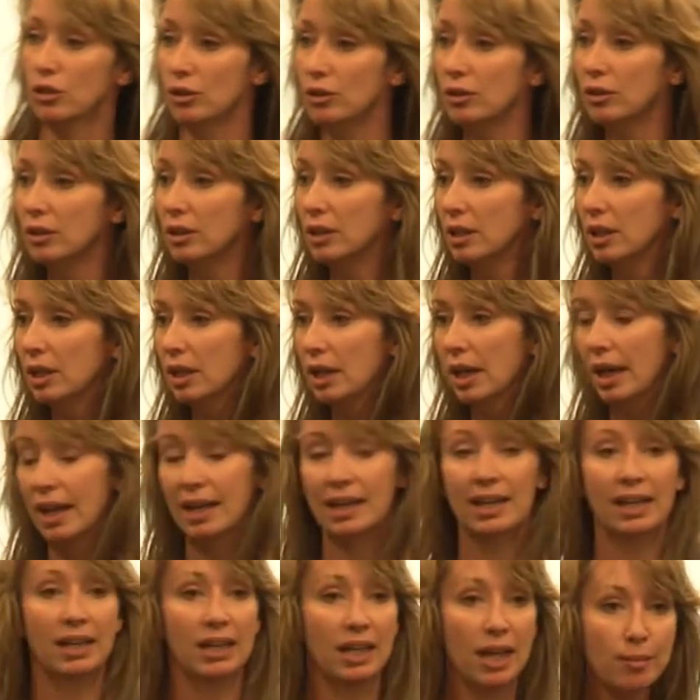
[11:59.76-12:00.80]
do,
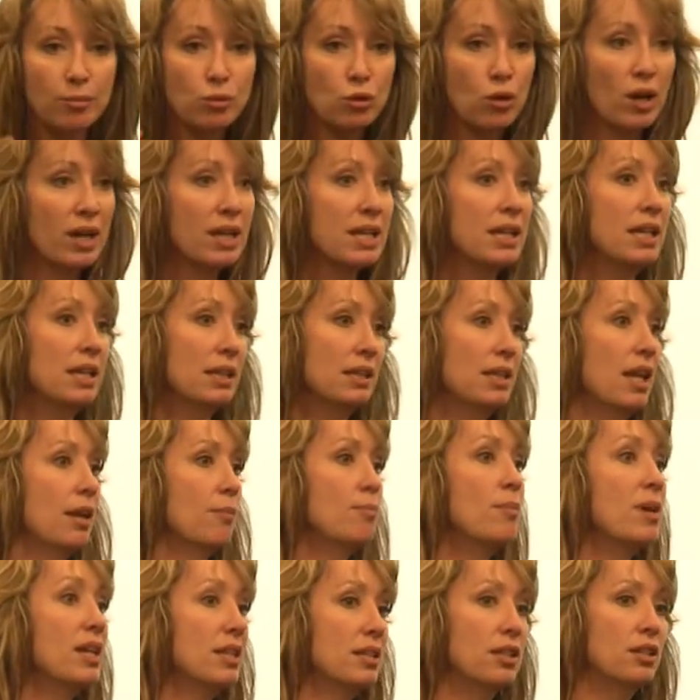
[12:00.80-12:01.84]
and I kept trying to get
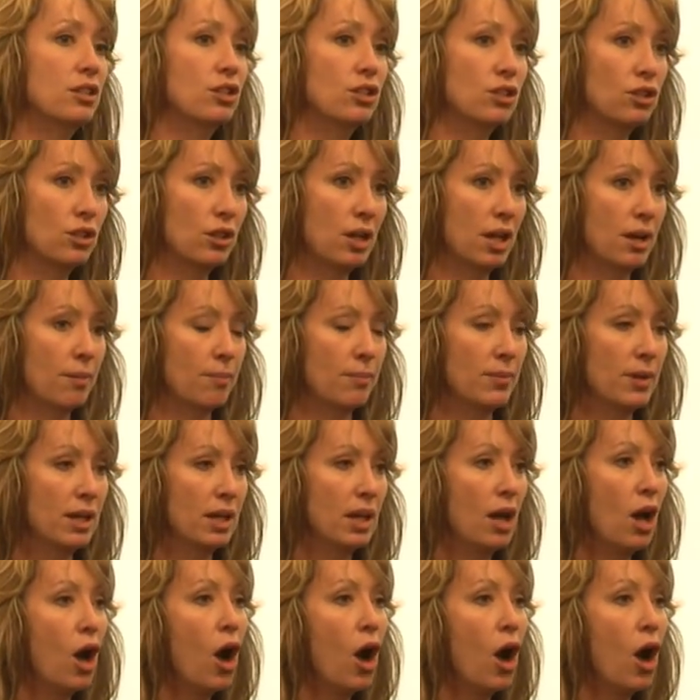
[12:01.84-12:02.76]
that message to him.